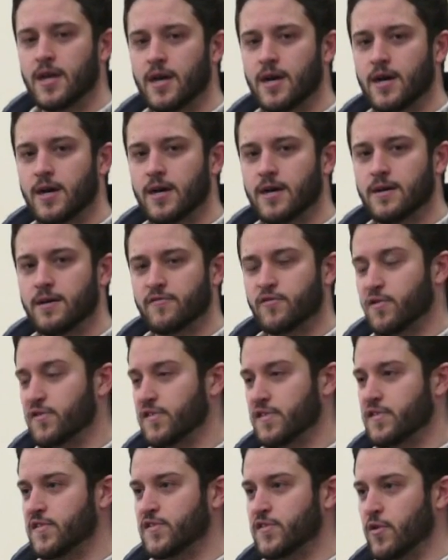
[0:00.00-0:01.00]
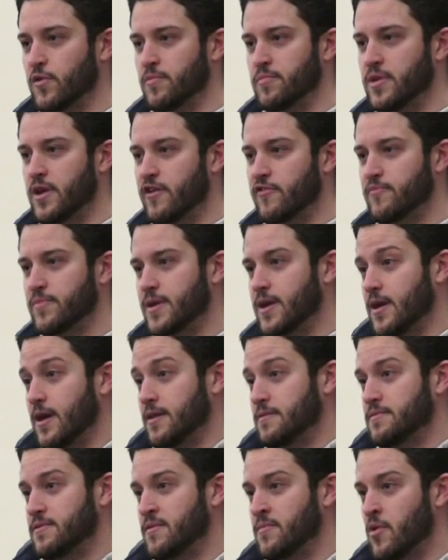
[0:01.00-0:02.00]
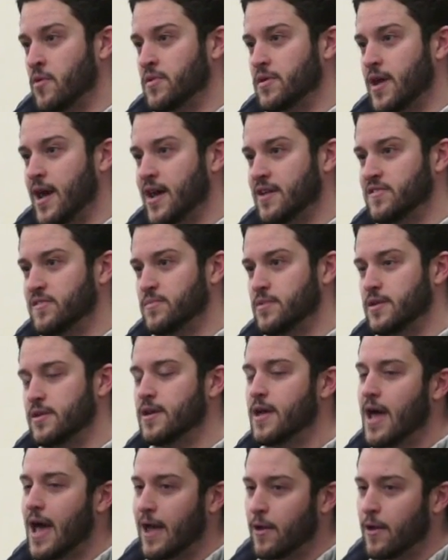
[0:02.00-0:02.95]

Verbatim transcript: Uh, of course, that's a total bluff, but at the moment it had to be.